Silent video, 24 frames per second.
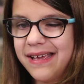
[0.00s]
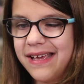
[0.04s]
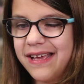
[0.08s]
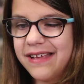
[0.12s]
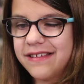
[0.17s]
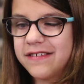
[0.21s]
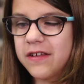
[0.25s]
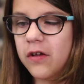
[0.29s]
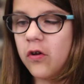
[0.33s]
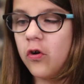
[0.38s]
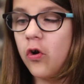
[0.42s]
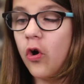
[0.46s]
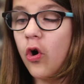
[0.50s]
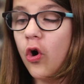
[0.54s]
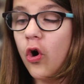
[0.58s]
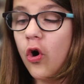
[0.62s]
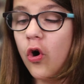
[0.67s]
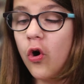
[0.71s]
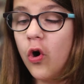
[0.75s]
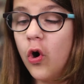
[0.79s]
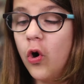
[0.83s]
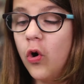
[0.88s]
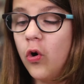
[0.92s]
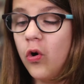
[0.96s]
it's a
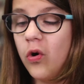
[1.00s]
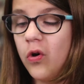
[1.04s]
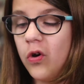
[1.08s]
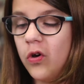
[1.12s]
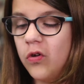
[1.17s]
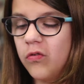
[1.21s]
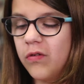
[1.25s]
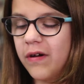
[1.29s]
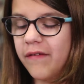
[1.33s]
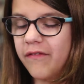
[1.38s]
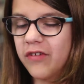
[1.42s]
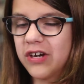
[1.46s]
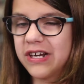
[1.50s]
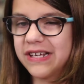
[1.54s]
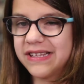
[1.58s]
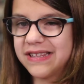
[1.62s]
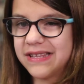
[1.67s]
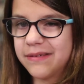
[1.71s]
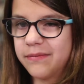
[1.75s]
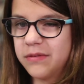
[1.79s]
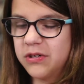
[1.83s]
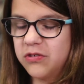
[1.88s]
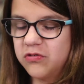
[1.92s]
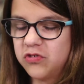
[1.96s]
goal. Whoever gets
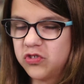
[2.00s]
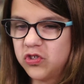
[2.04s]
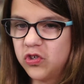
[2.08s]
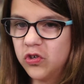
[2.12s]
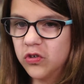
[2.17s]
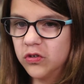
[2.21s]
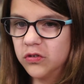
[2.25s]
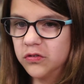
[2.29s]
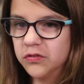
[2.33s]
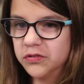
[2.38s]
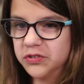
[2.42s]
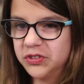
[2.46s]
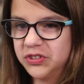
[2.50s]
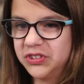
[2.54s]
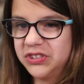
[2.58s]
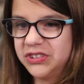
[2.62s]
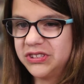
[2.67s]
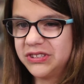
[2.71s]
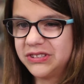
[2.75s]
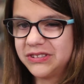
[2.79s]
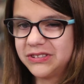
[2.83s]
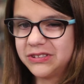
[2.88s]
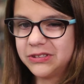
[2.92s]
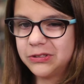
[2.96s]
the most goals
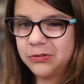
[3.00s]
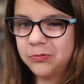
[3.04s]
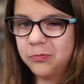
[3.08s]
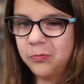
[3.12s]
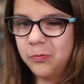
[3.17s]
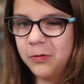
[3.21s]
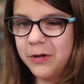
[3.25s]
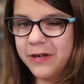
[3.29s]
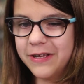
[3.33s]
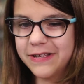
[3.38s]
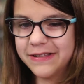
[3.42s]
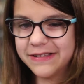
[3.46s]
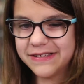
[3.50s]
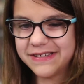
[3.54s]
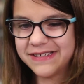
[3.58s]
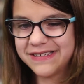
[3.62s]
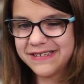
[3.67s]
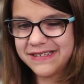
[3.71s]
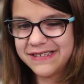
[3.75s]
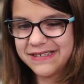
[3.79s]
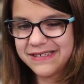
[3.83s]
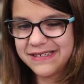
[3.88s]
wins.